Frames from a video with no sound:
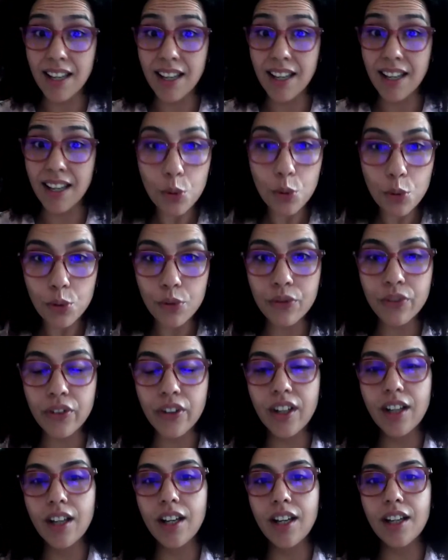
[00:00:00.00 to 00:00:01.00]
it might be the
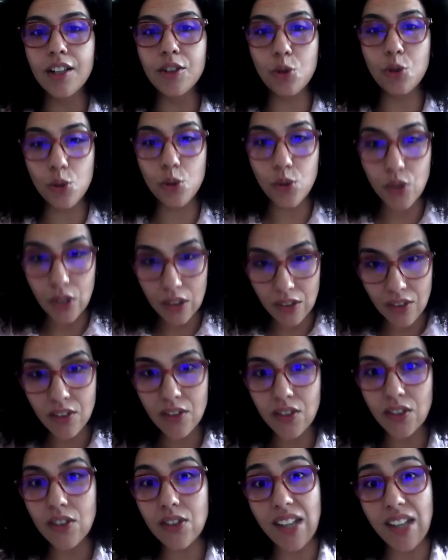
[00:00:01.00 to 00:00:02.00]
only way for us to
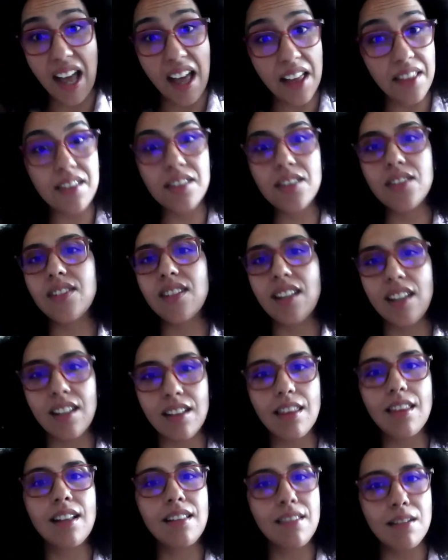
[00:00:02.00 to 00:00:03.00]
prove to
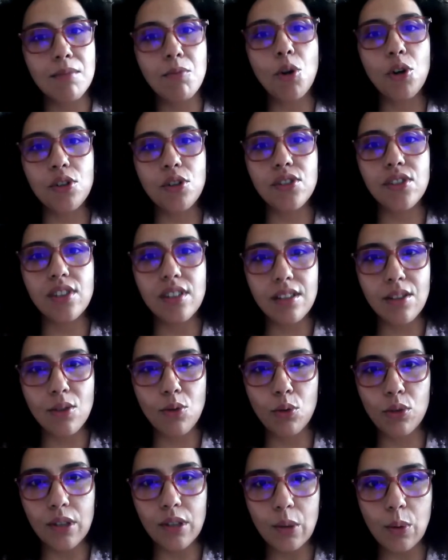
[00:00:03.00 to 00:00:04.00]
citizens and the state that
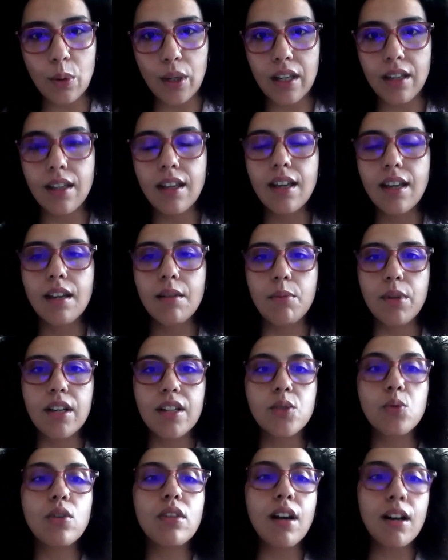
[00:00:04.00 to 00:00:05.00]
democracy is the only way.
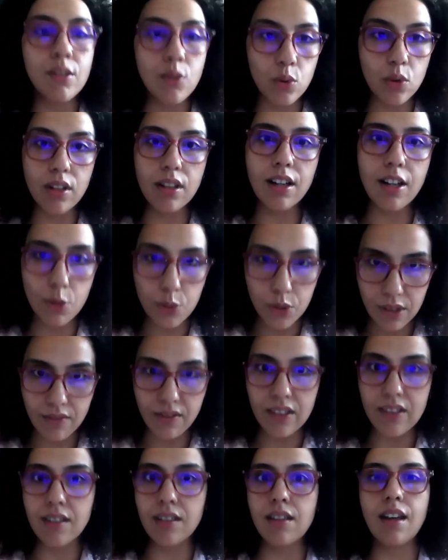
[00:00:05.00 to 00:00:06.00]
Because without
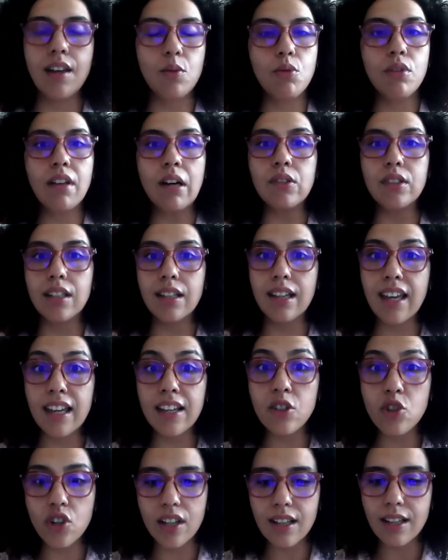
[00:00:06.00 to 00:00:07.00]
inclusivity and without
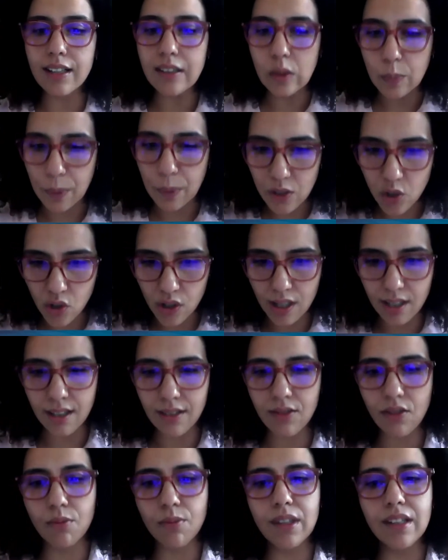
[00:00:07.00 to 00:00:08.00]
engaging, especially
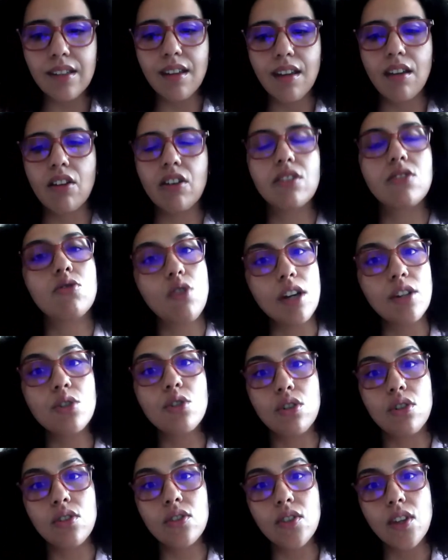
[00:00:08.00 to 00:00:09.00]
intermediary
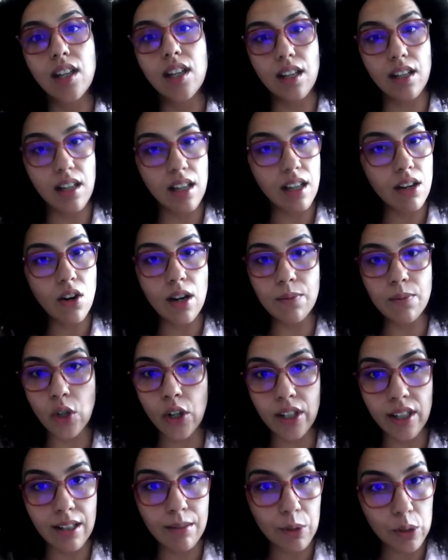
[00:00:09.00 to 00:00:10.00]
structures, and here I'm
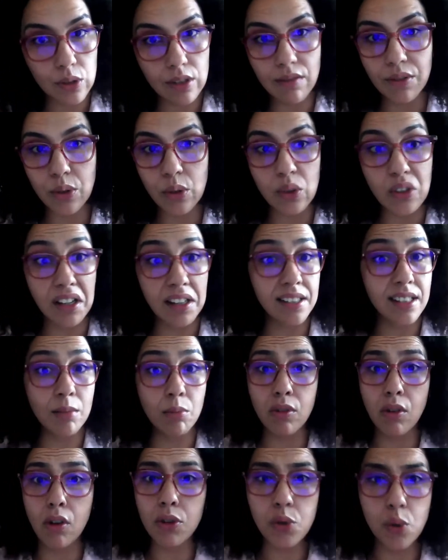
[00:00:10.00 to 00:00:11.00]
talking about civil society,
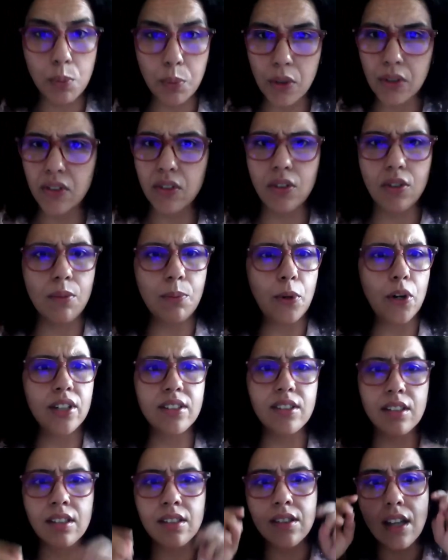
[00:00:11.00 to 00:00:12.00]
but also political
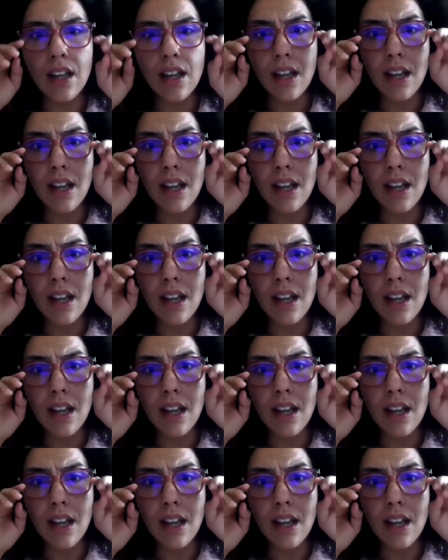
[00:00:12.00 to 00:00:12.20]
parties,